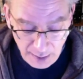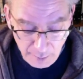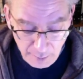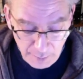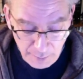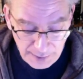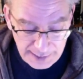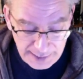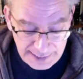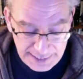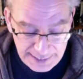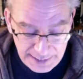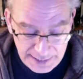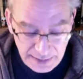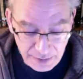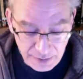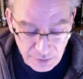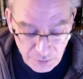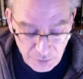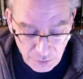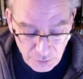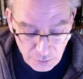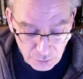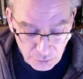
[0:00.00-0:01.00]
But he
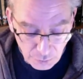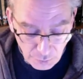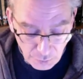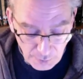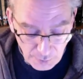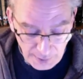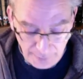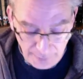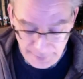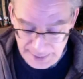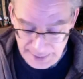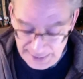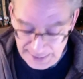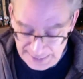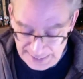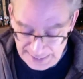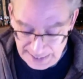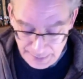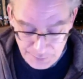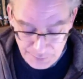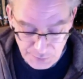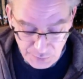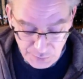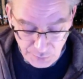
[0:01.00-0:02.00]
knew, I mean, he
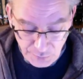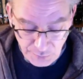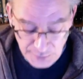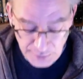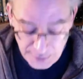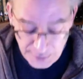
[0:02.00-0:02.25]
absolutely